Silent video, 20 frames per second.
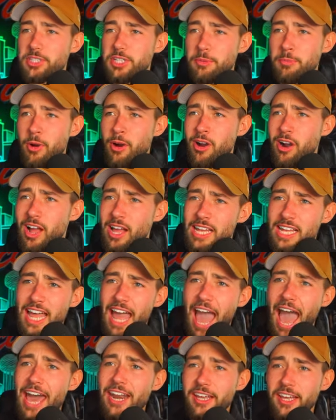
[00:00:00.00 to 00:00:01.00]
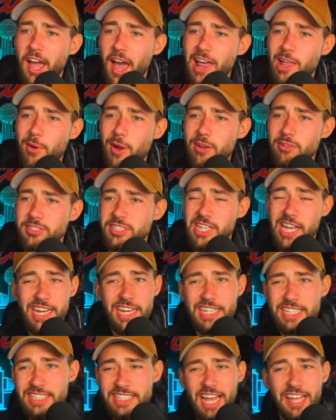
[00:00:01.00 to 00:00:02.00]
Kamara out of Colorado State.
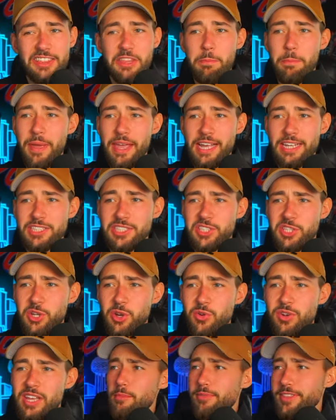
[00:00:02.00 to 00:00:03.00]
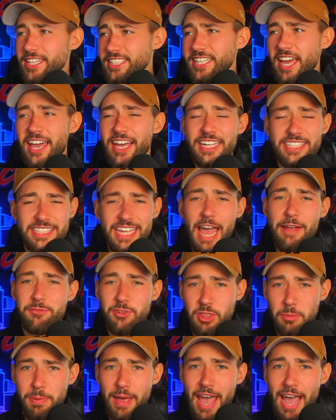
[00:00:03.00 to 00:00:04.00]
He's not the biggest dude, but this guy gets after
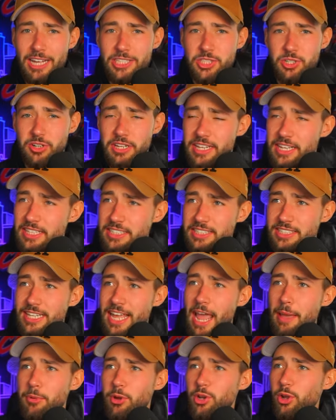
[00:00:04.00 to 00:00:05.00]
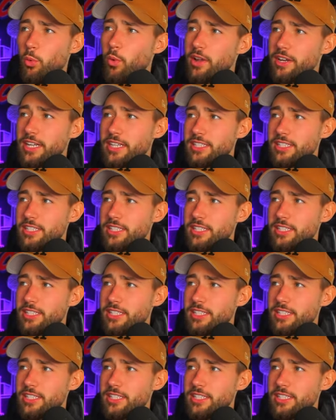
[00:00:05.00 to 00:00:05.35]
the passer. He is damn good at what he